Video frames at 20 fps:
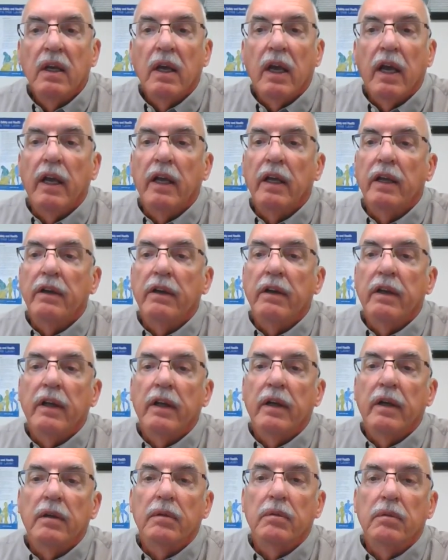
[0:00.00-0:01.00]
And
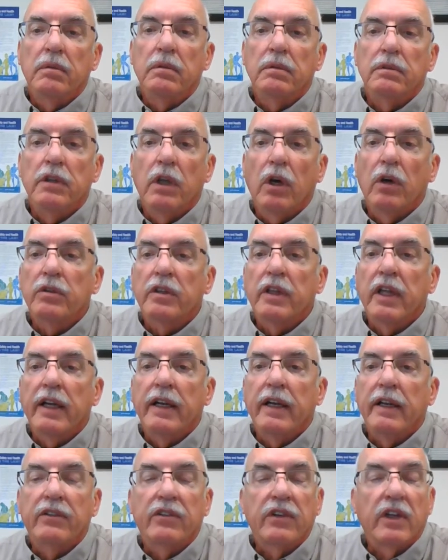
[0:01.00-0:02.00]
note that
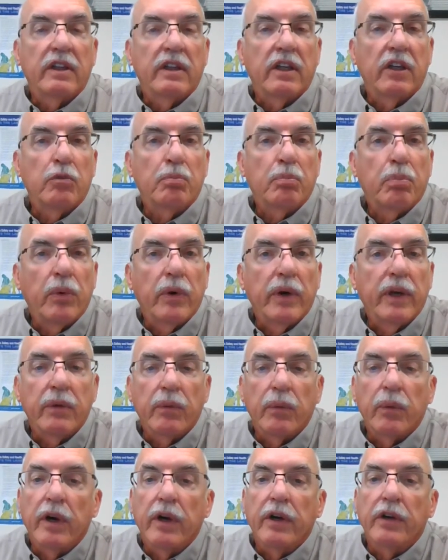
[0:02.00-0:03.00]
it's at this point
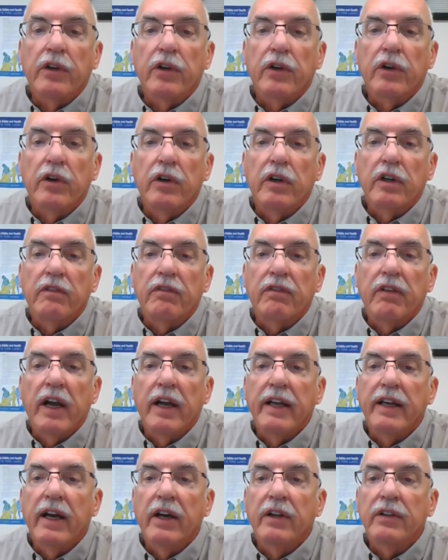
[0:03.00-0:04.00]
where you're going to
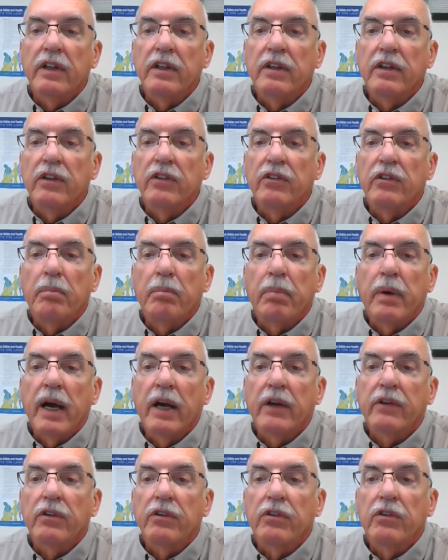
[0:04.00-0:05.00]
find out that there's a
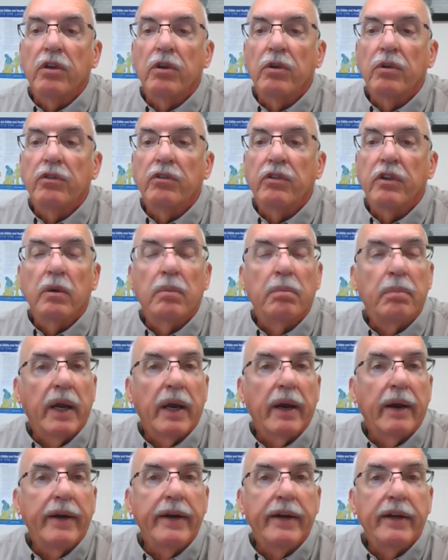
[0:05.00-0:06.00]
box or two still
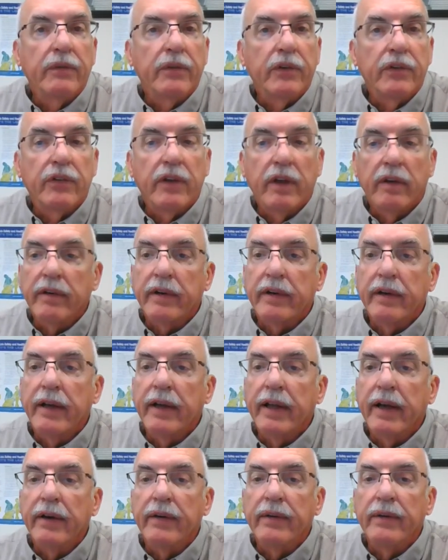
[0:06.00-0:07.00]
buried and was never cut
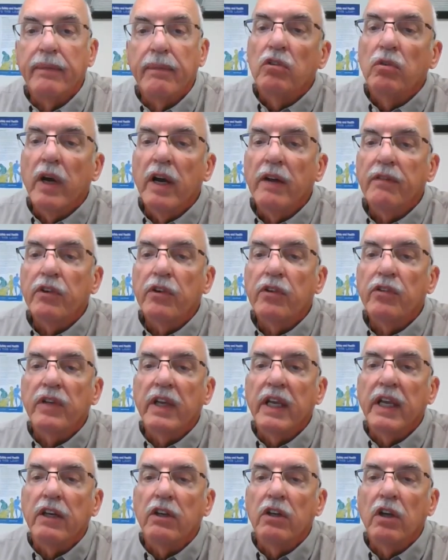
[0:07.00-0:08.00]
out. So after
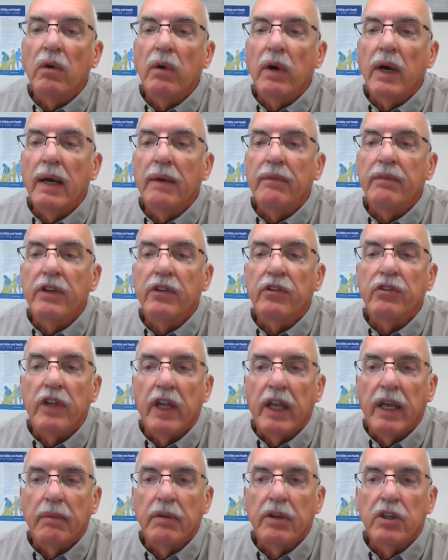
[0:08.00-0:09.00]
seeing no obvious
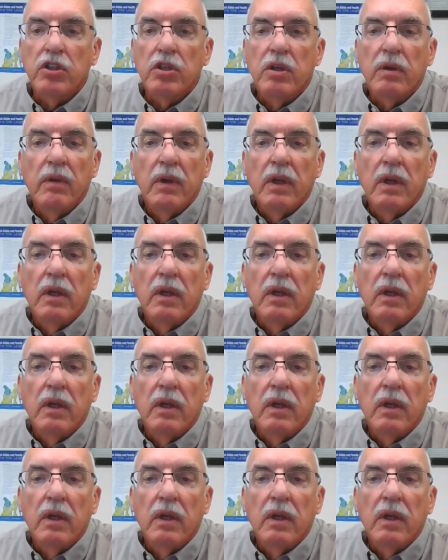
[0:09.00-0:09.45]
damage,